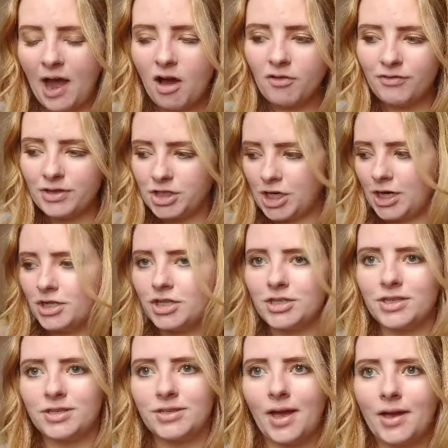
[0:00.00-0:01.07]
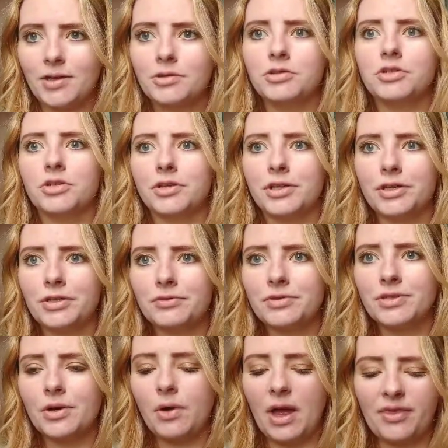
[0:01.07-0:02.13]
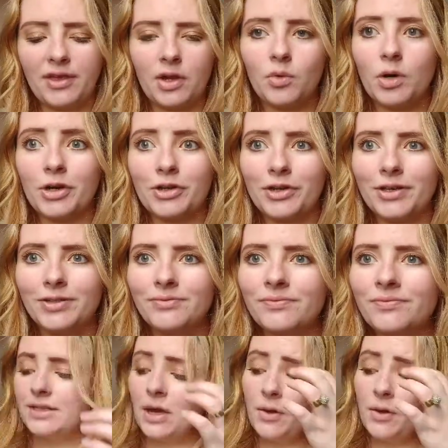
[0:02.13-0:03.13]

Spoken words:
outfit changes as I usually do. So I think we're good.